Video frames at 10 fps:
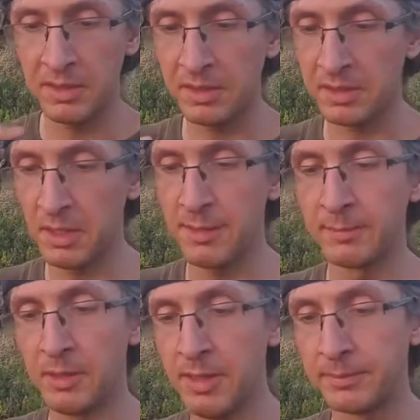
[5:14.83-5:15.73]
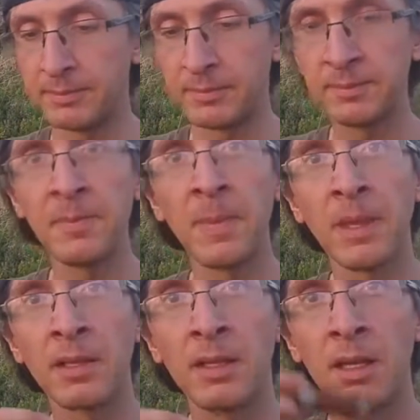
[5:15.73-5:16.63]
excellent cigar. All right,
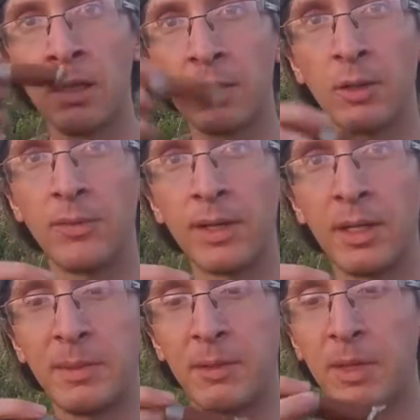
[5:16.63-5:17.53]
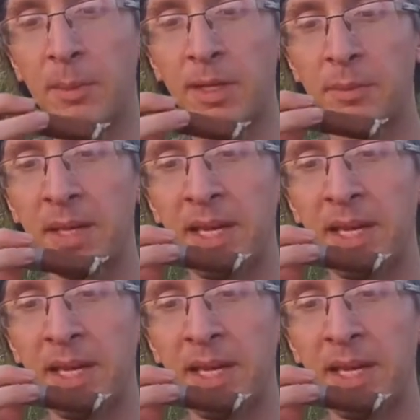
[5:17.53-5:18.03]
I'll do a final update right about the